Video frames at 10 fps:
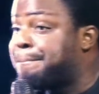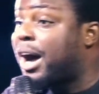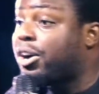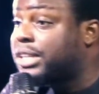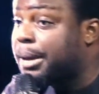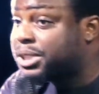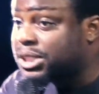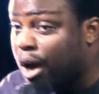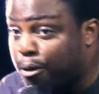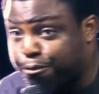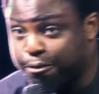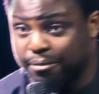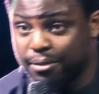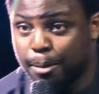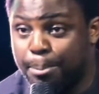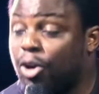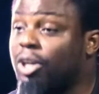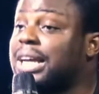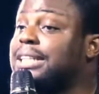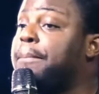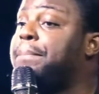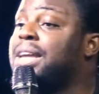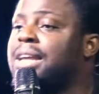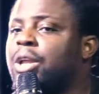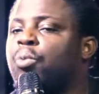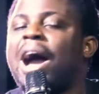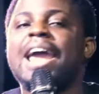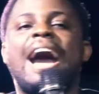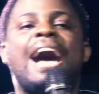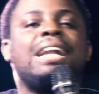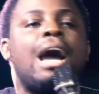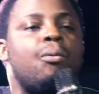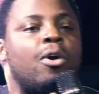about themselves. Because at the beginning, why Anna